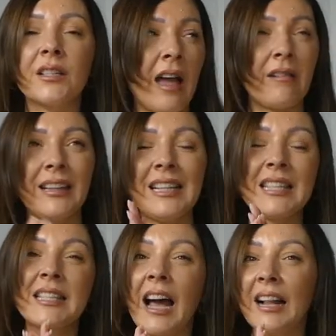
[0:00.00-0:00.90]
I already
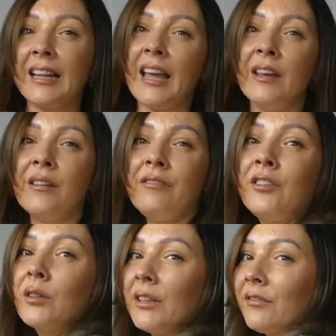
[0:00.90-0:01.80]
styled it in a
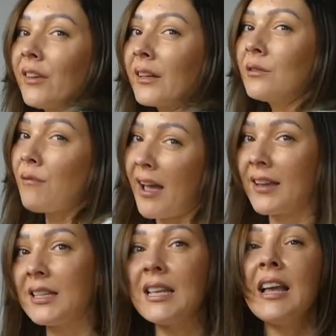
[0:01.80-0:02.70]
few different ways